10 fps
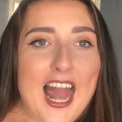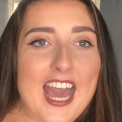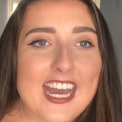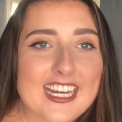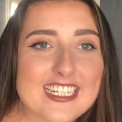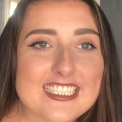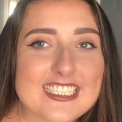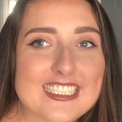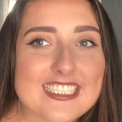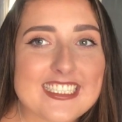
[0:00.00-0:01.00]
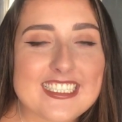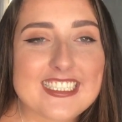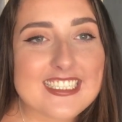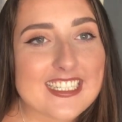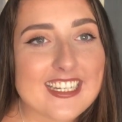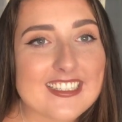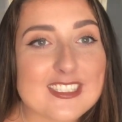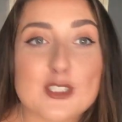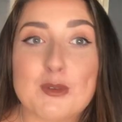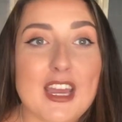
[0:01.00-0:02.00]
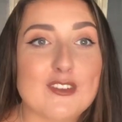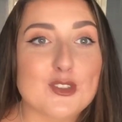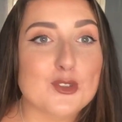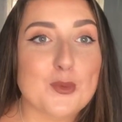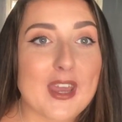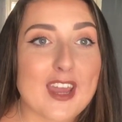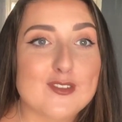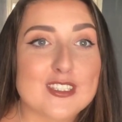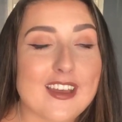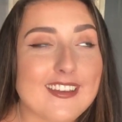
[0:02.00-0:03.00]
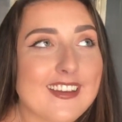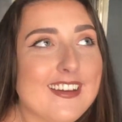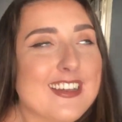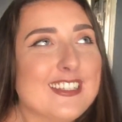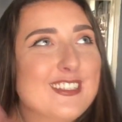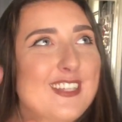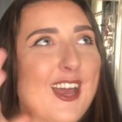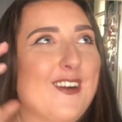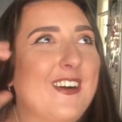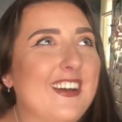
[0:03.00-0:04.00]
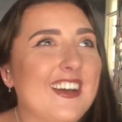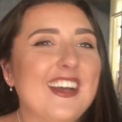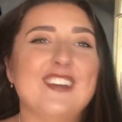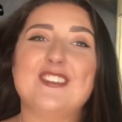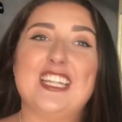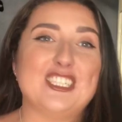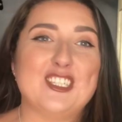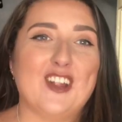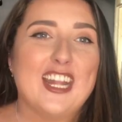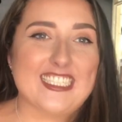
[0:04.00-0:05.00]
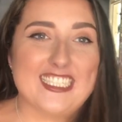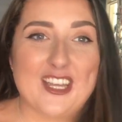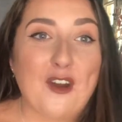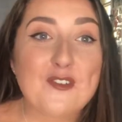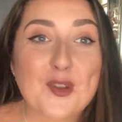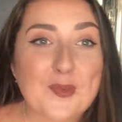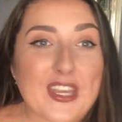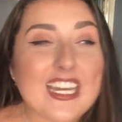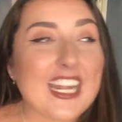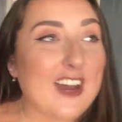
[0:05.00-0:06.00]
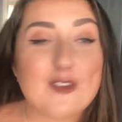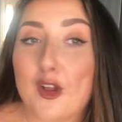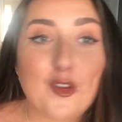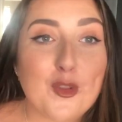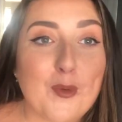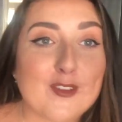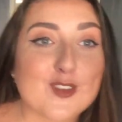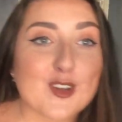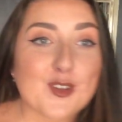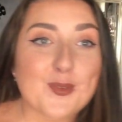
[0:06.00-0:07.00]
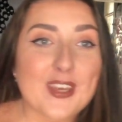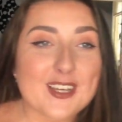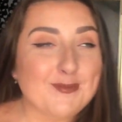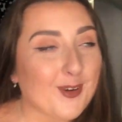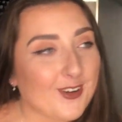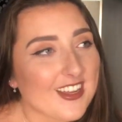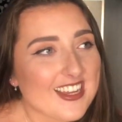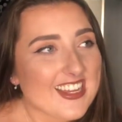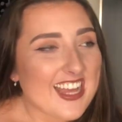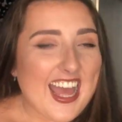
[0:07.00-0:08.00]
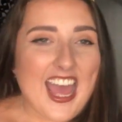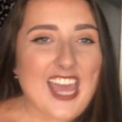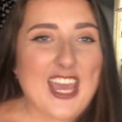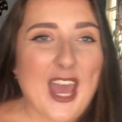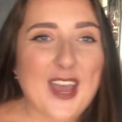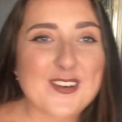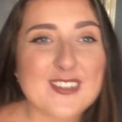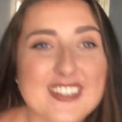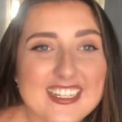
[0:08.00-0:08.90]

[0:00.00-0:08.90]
Yeah, this is why I have to go to work every day. So I'm literally not had a day off for a week and I haven't got another one for another week, but hey ho.